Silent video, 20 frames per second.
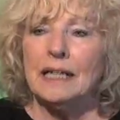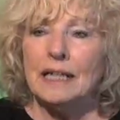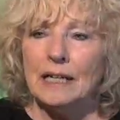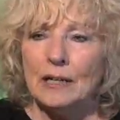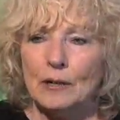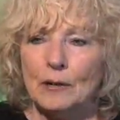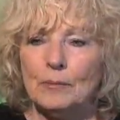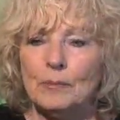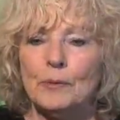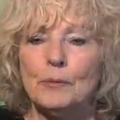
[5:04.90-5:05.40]

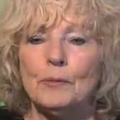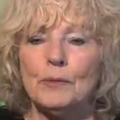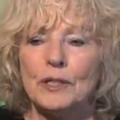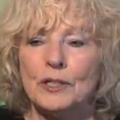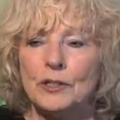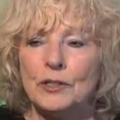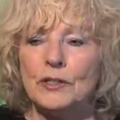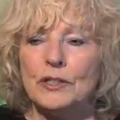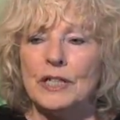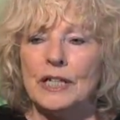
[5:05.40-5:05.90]
help.
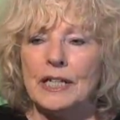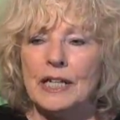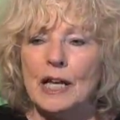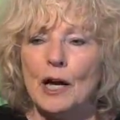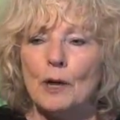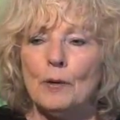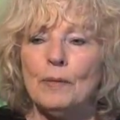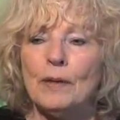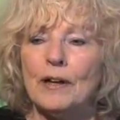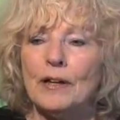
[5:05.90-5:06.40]
We do need
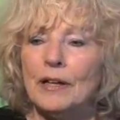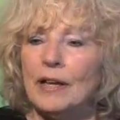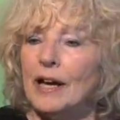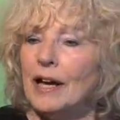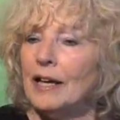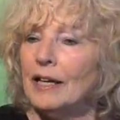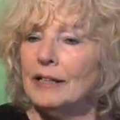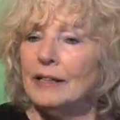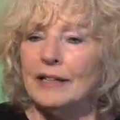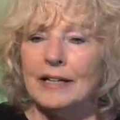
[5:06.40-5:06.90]
help.
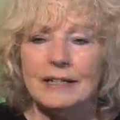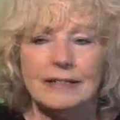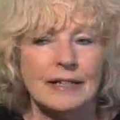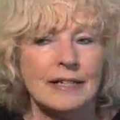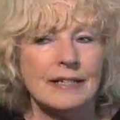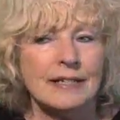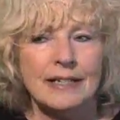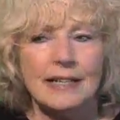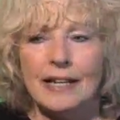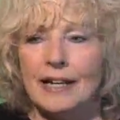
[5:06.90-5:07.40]
As
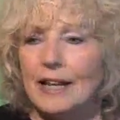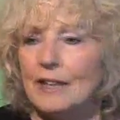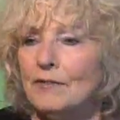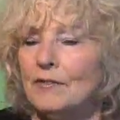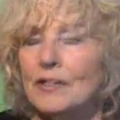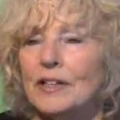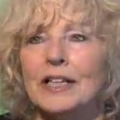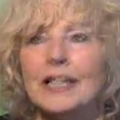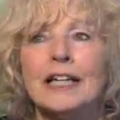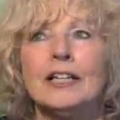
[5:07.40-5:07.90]
I said, I
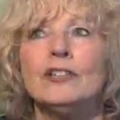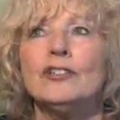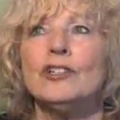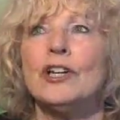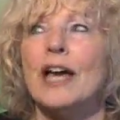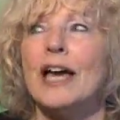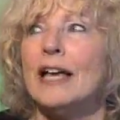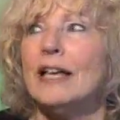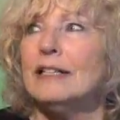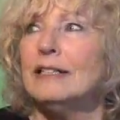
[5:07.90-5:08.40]
feel like
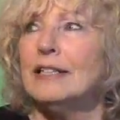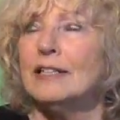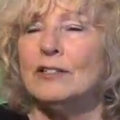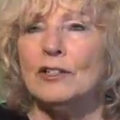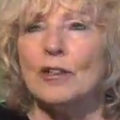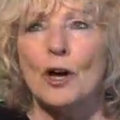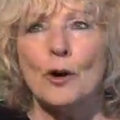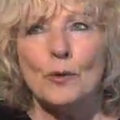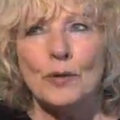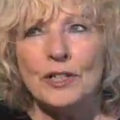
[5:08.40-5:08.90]
jazz
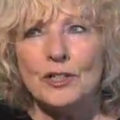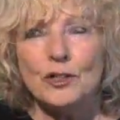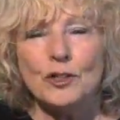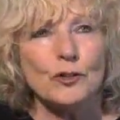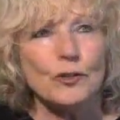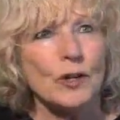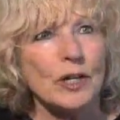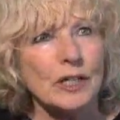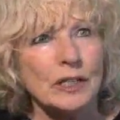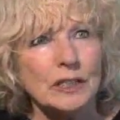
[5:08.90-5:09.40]
has always
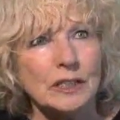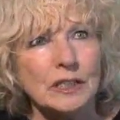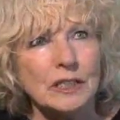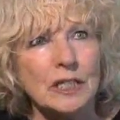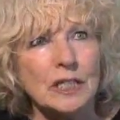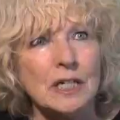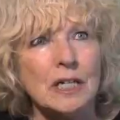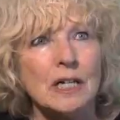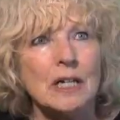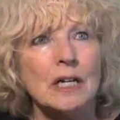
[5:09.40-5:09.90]
struggled
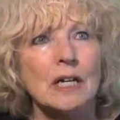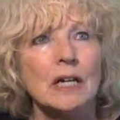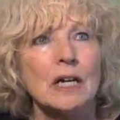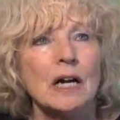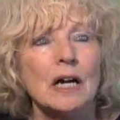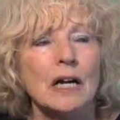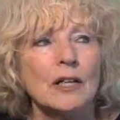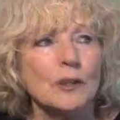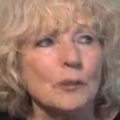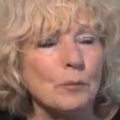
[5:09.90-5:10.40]

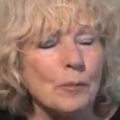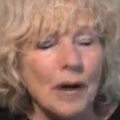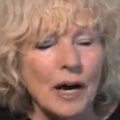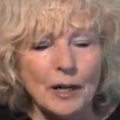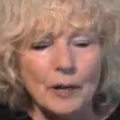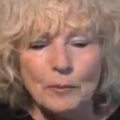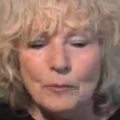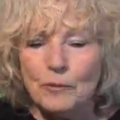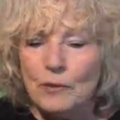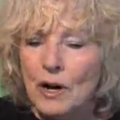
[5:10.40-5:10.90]
on the
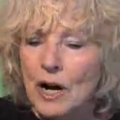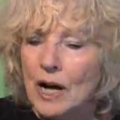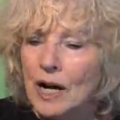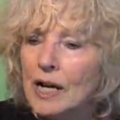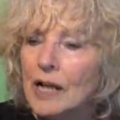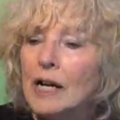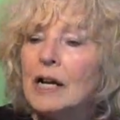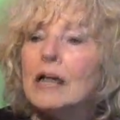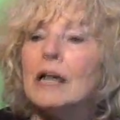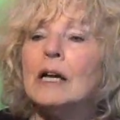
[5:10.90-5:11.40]
bottom
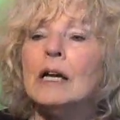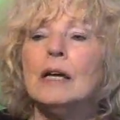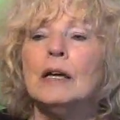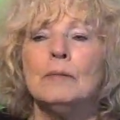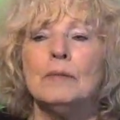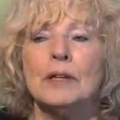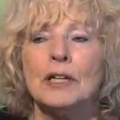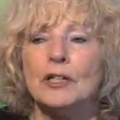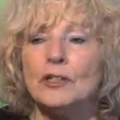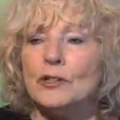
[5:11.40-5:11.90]
rung,
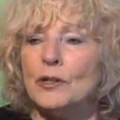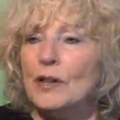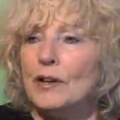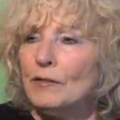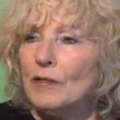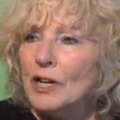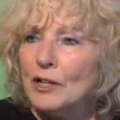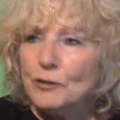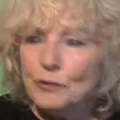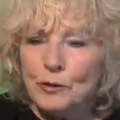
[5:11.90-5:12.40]
because you
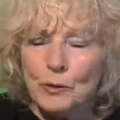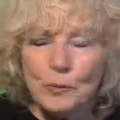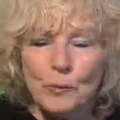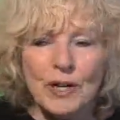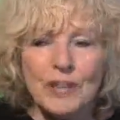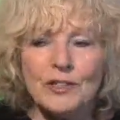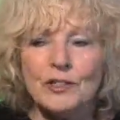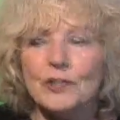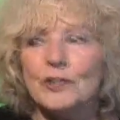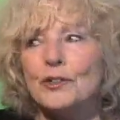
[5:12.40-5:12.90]
have country
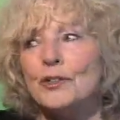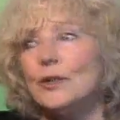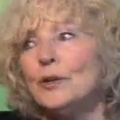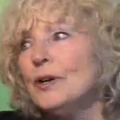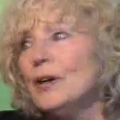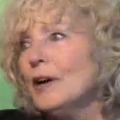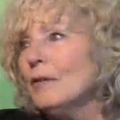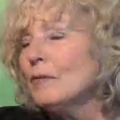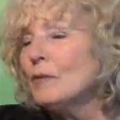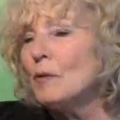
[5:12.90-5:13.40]
western, you
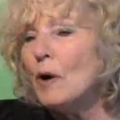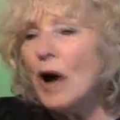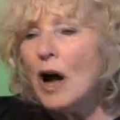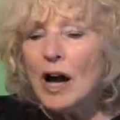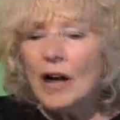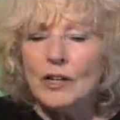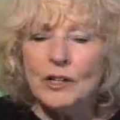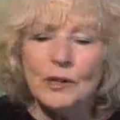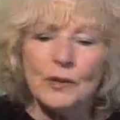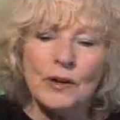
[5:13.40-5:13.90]
have
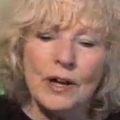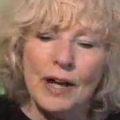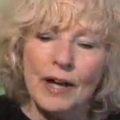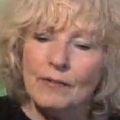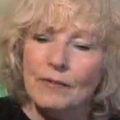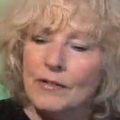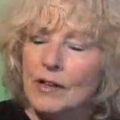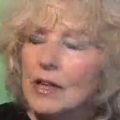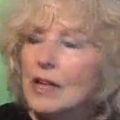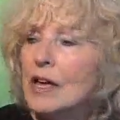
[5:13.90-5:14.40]
rock, you
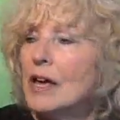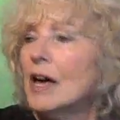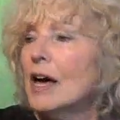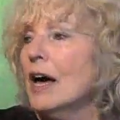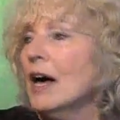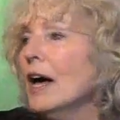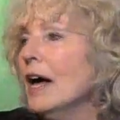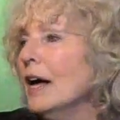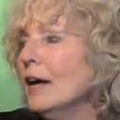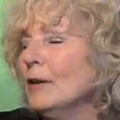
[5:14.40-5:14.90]
have,
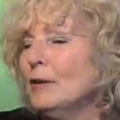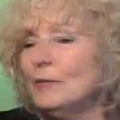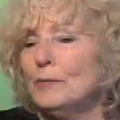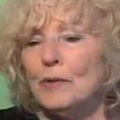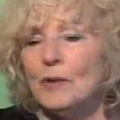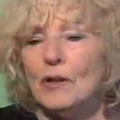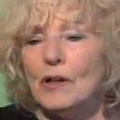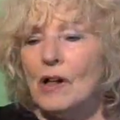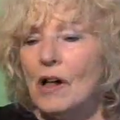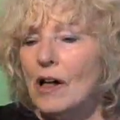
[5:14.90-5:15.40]

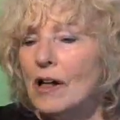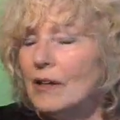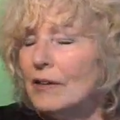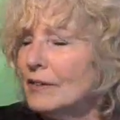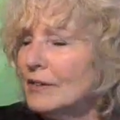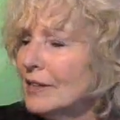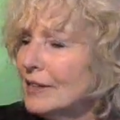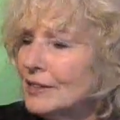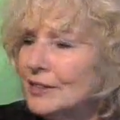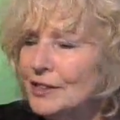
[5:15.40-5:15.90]

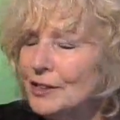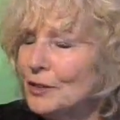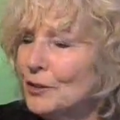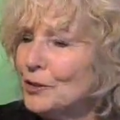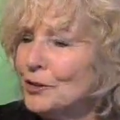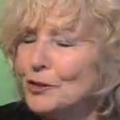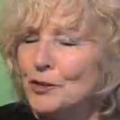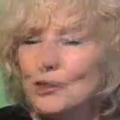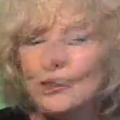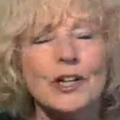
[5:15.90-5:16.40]

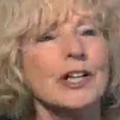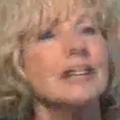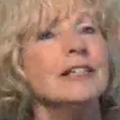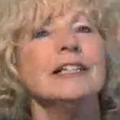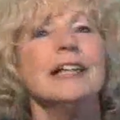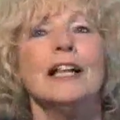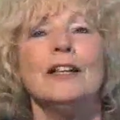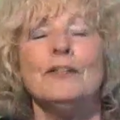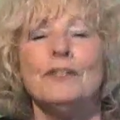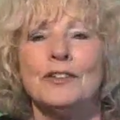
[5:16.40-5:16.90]
you turn on
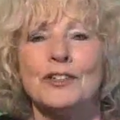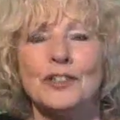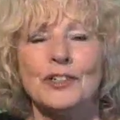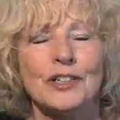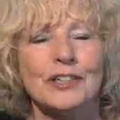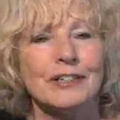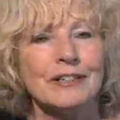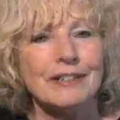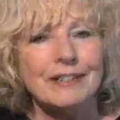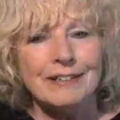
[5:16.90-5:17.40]

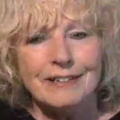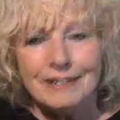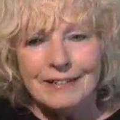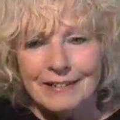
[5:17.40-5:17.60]
television